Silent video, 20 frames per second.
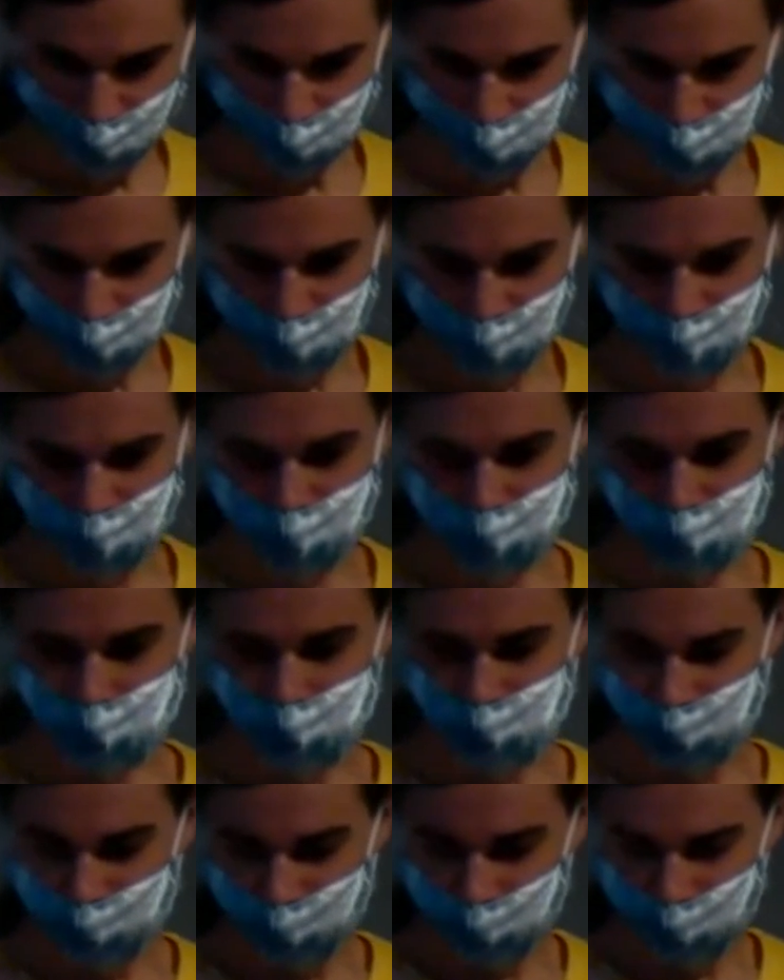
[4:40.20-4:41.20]

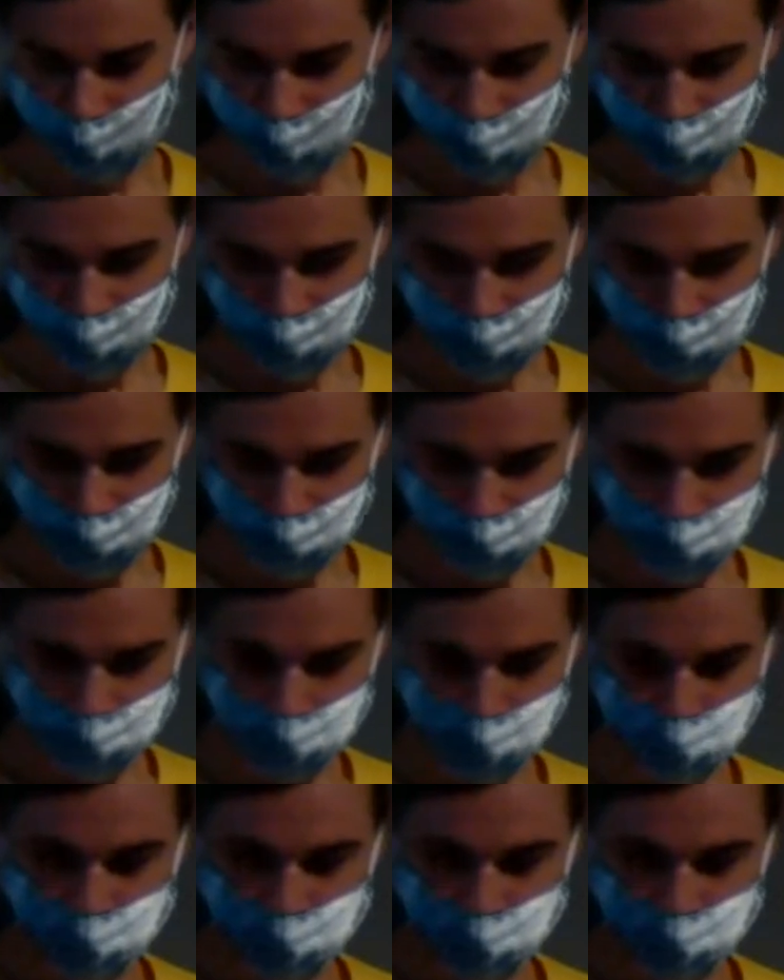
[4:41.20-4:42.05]
(silence)